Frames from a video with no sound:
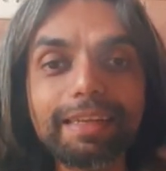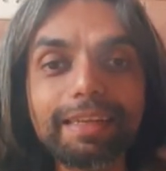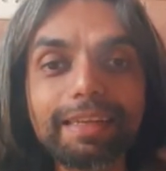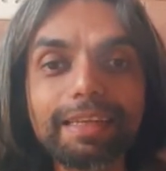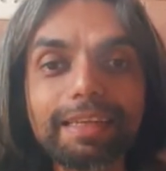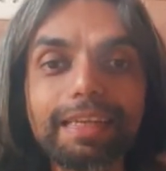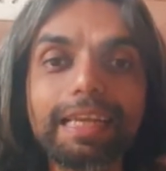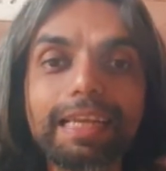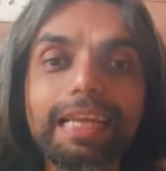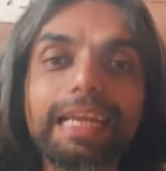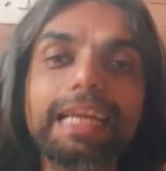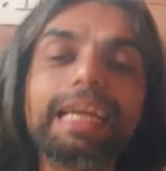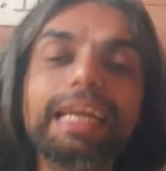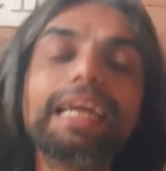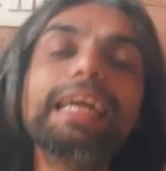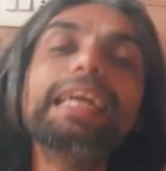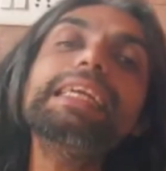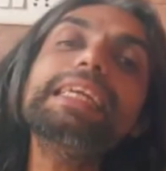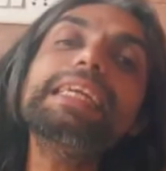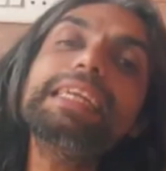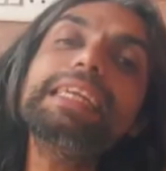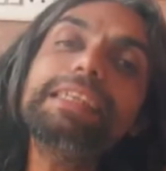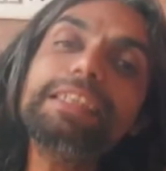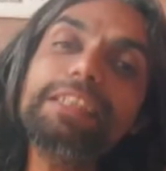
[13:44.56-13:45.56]
Yet
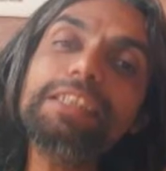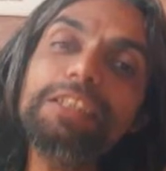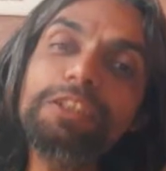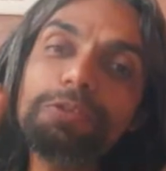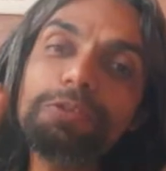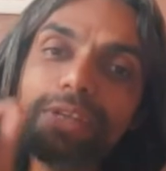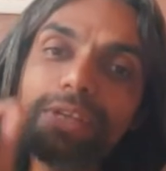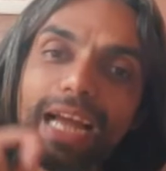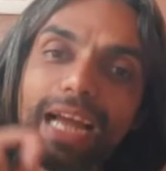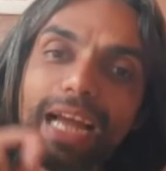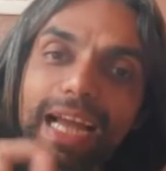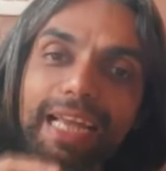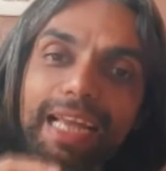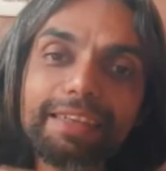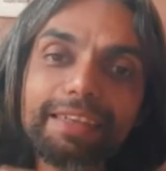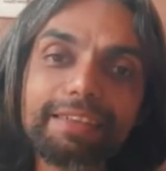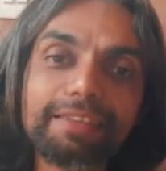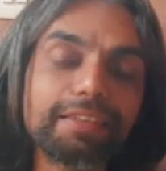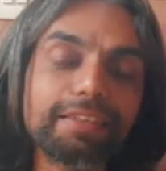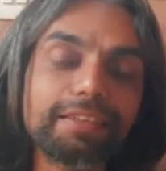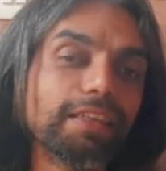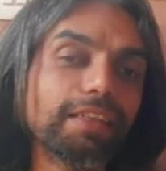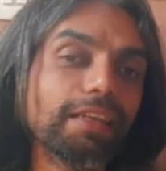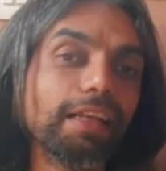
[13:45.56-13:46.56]
it
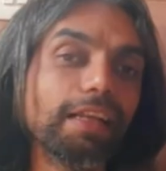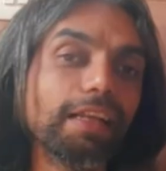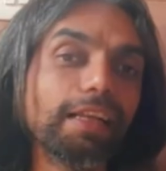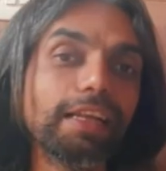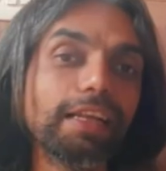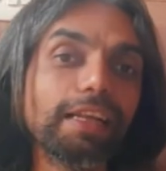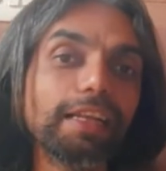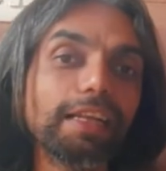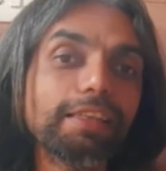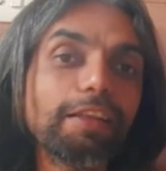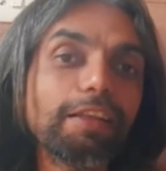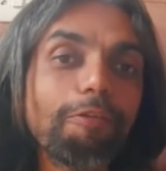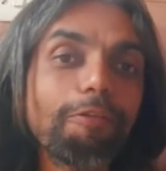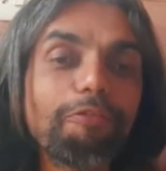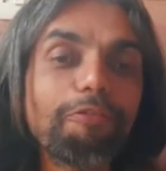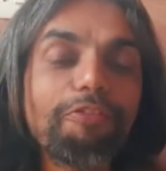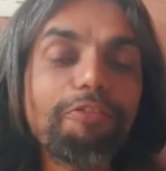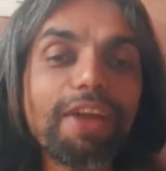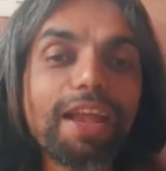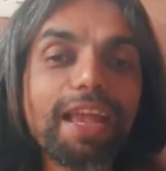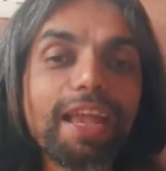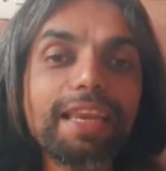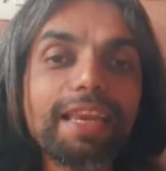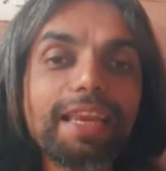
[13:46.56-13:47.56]
unites
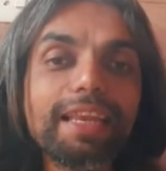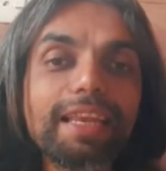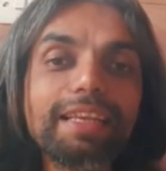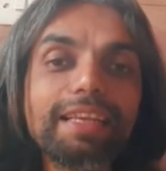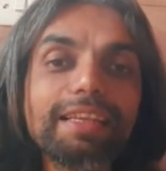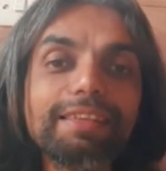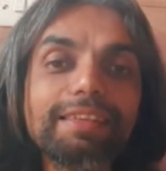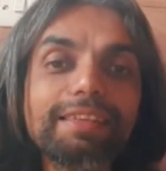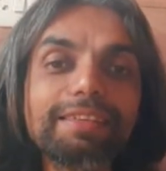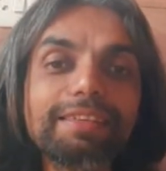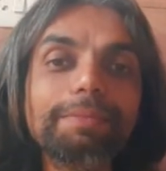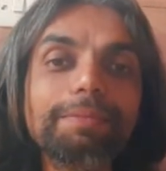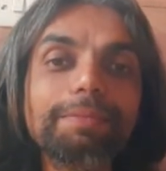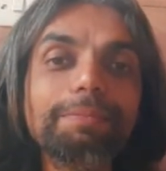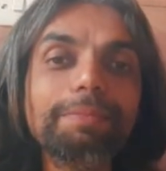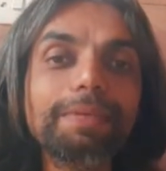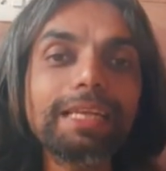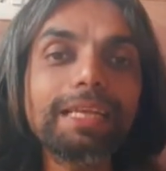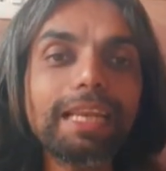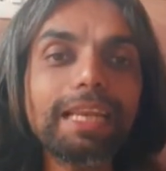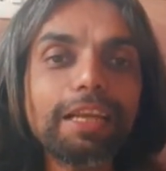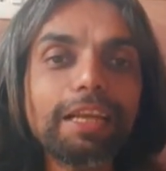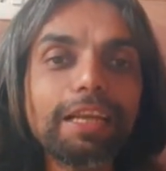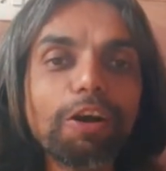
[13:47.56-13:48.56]
the very
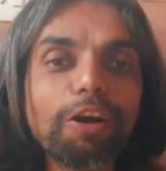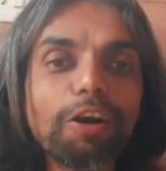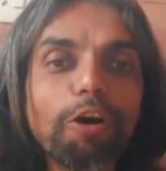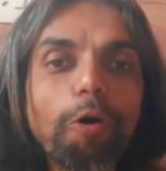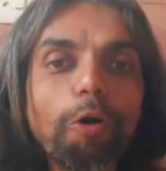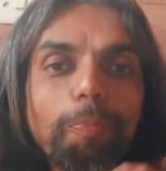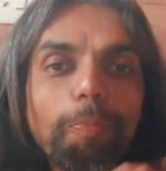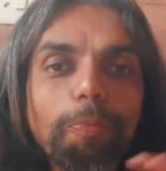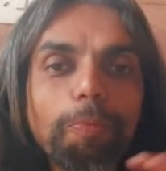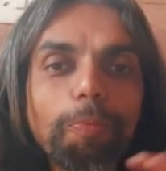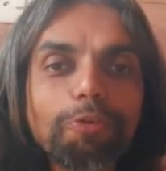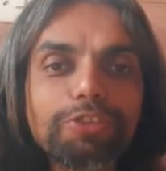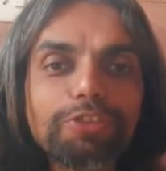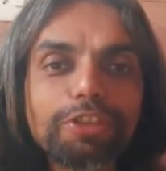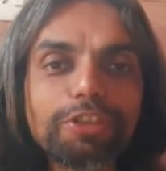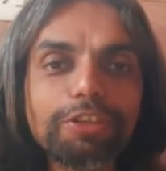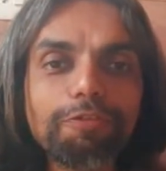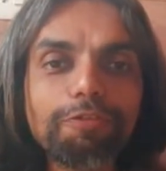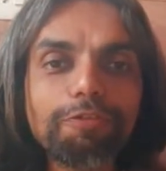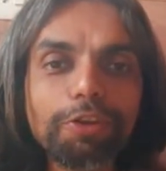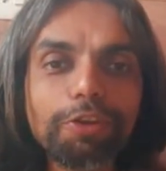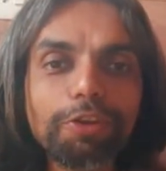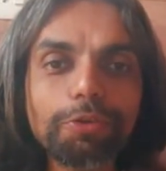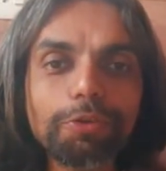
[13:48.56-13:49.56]
seemingly
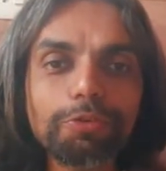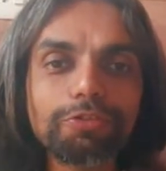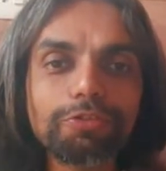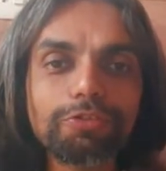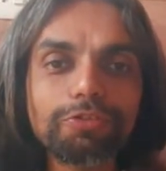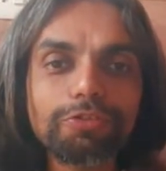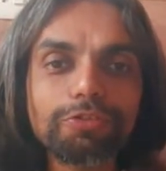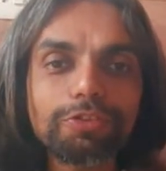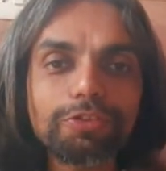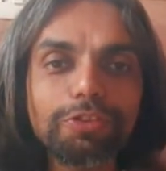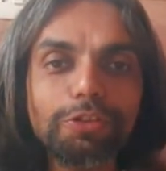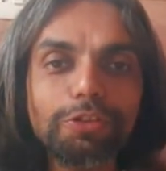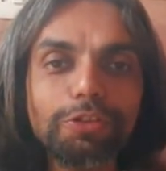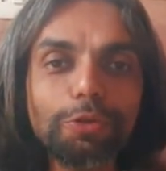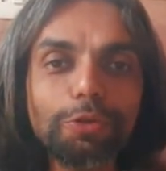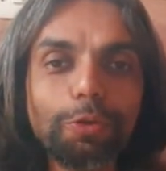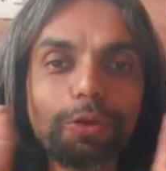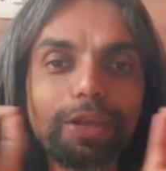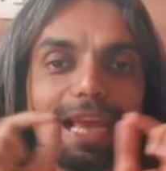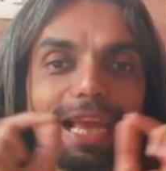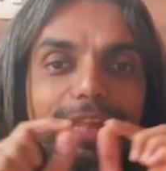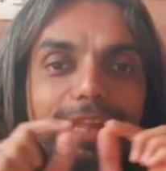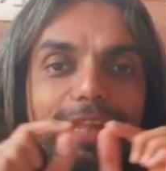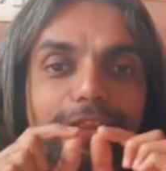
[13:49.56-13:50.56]
opposite views
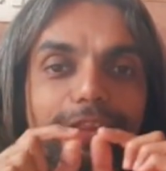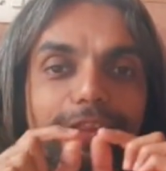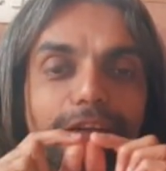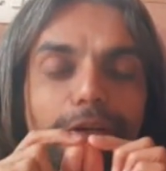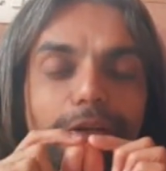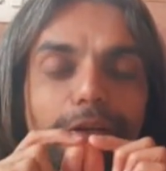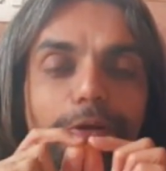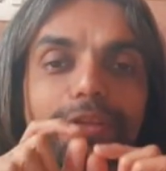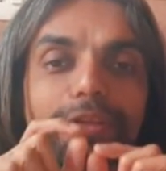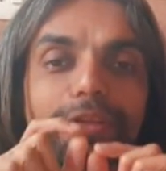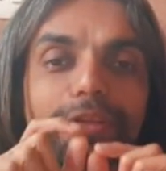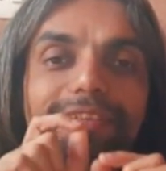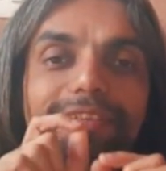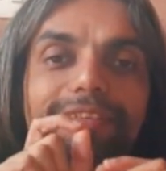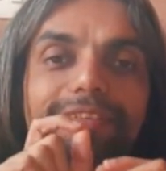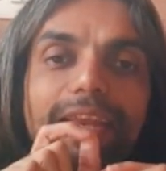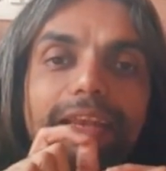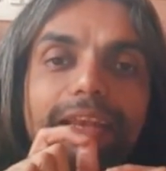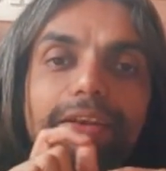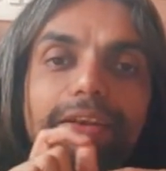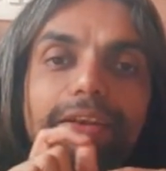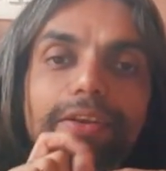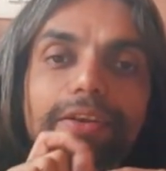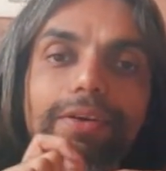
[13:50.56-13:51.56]
together
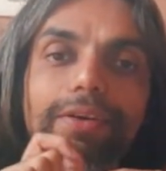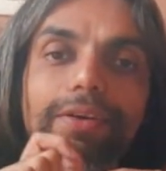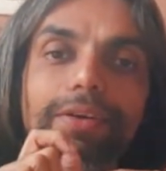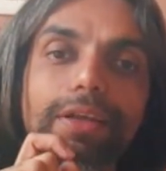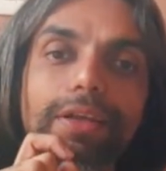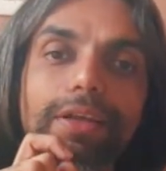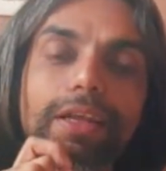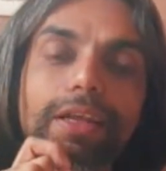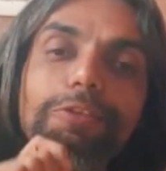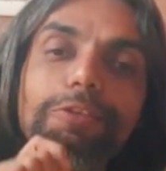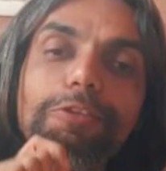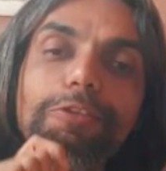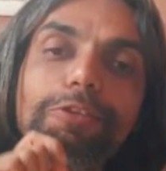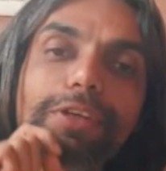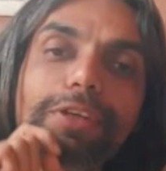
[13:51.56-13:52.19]
to the center.